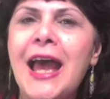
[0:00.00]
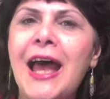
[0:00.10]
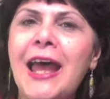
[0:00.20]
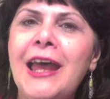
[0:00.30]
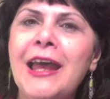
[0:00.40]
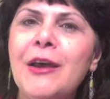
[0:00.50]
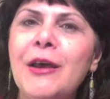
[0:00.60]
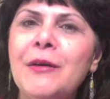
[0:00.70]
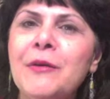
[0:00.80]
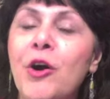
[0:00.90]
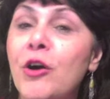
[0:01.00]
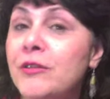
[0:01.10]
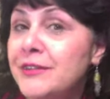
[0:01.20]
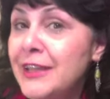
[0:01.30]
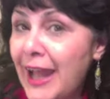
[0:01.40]
Uh,
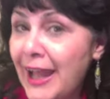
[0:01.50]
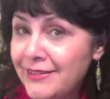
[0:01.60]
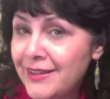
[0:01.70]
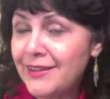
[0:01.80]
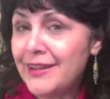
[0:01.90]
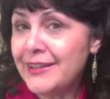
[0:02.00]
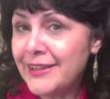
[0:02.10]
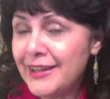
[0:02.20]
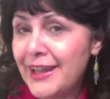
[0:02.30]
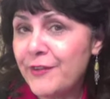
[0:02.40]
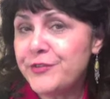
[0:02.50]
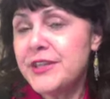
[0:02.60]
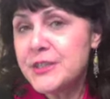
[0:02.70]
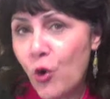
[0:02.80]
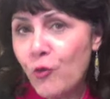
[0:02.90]
the, the, in the left
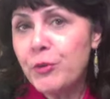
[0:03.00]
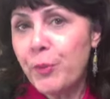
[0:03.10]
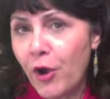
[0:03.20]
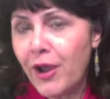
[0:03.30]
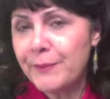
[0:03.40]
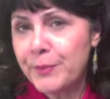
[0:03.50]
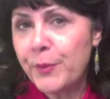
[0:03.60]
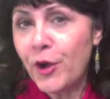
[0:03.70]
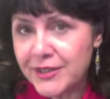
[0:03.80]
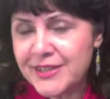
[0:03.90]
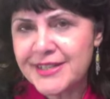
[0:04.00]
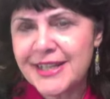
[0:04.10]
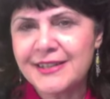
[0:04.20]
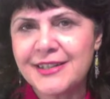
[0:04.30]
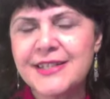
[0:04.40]
is over po politics
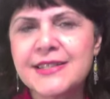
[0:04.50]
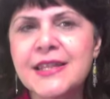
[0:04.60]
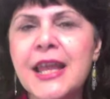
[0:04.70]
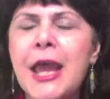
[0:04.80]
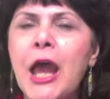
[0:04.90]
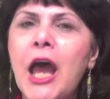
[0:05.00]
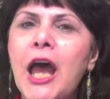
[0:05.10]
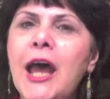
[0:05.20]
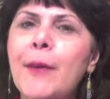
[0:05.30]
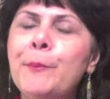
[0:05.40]
at least. Uh,